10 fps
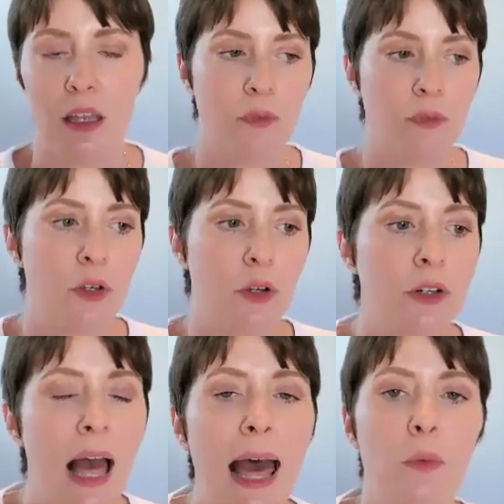if you're
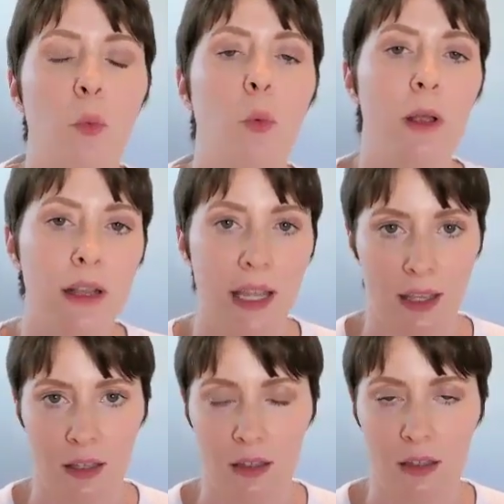not
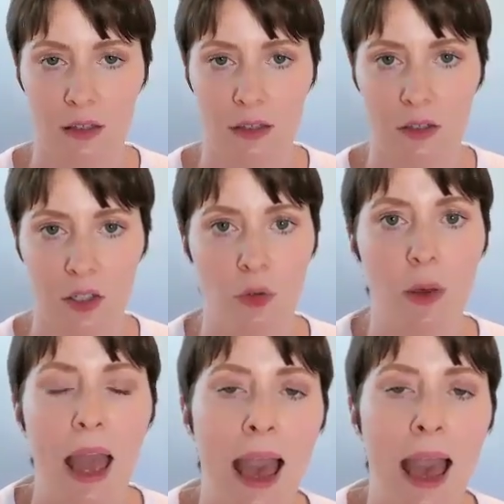willing to